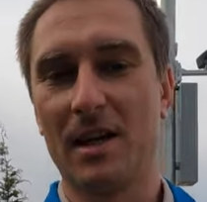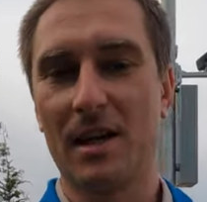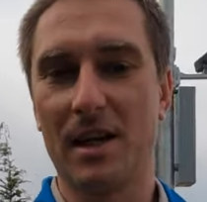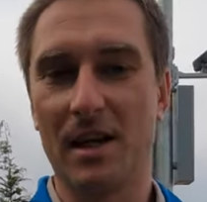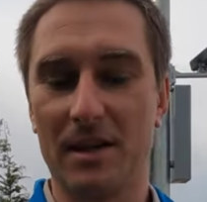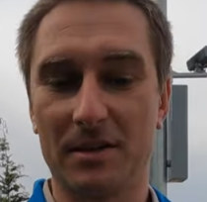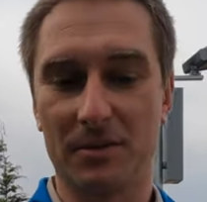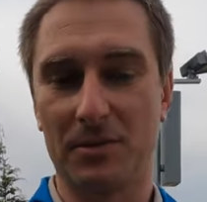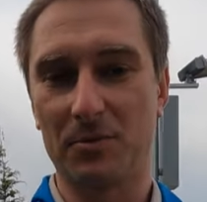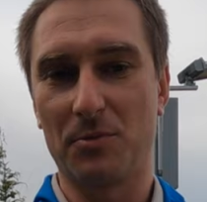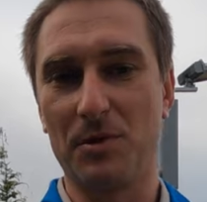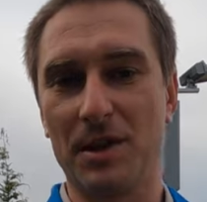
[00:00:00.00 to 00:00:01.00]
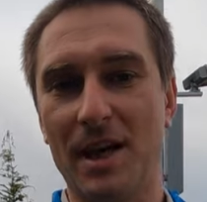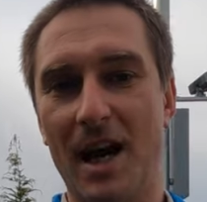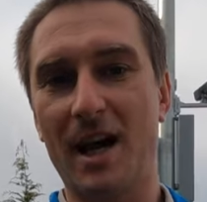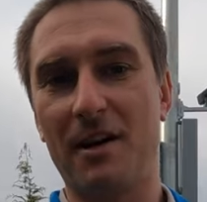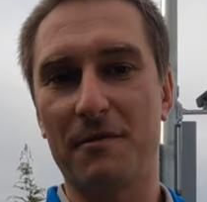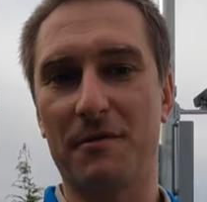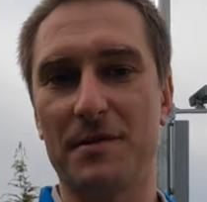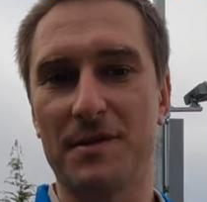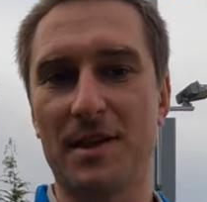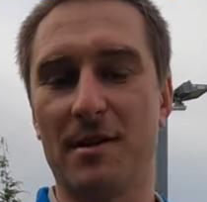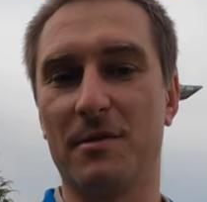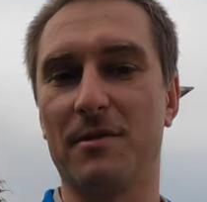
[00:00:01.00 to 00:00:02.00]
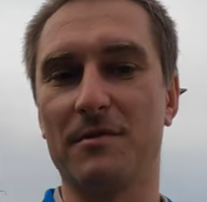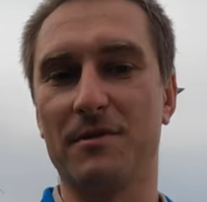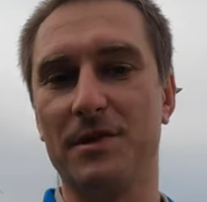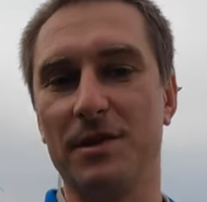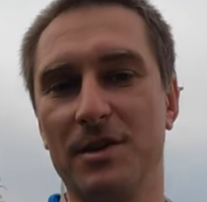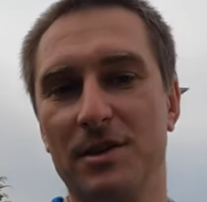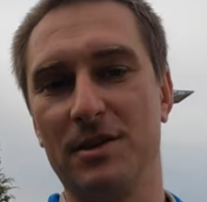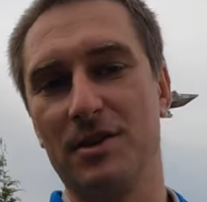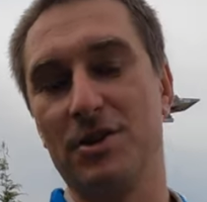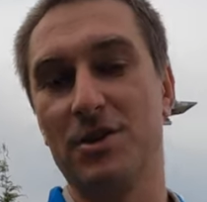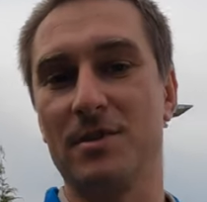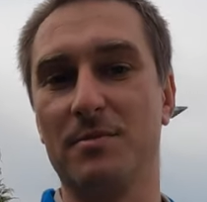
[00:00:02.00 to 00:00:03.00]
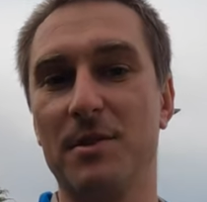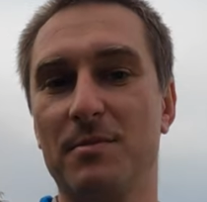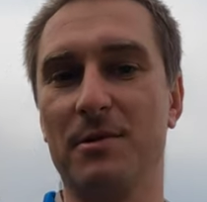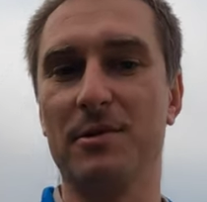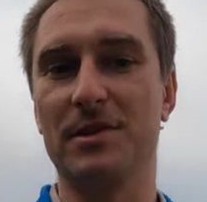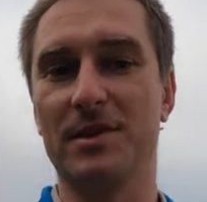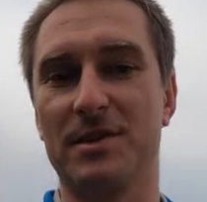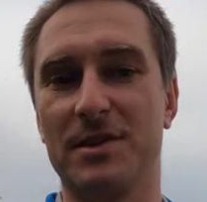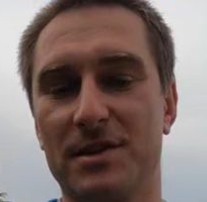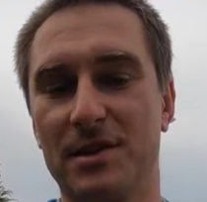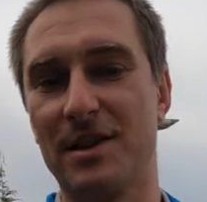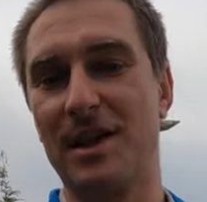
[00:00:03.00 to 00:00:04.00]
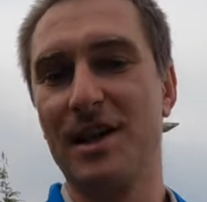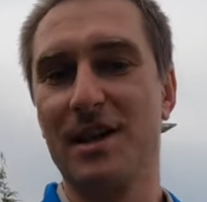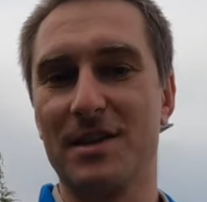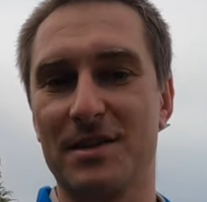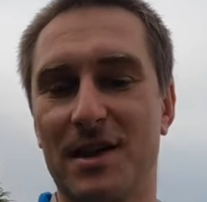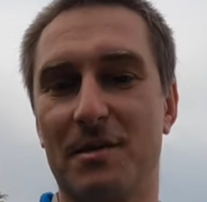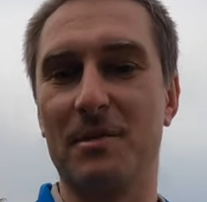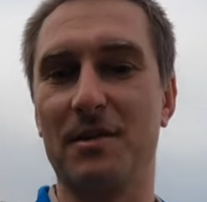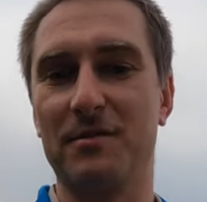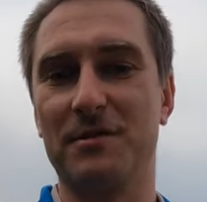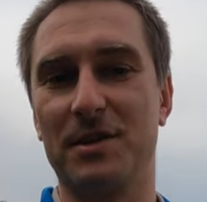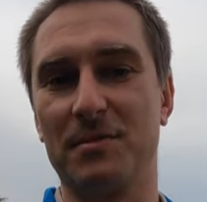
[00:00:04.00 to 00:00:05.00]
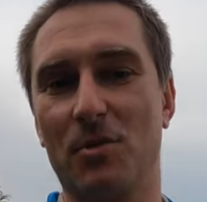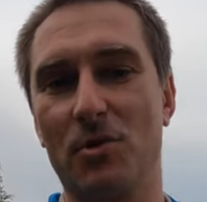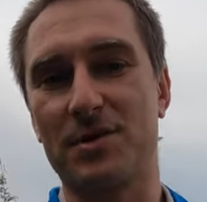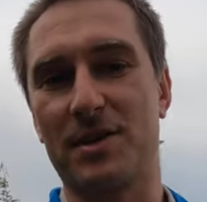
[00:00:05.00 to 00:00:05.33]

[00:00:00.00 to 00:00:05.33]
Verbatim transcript: And we have some of the richest people in the city, some of the most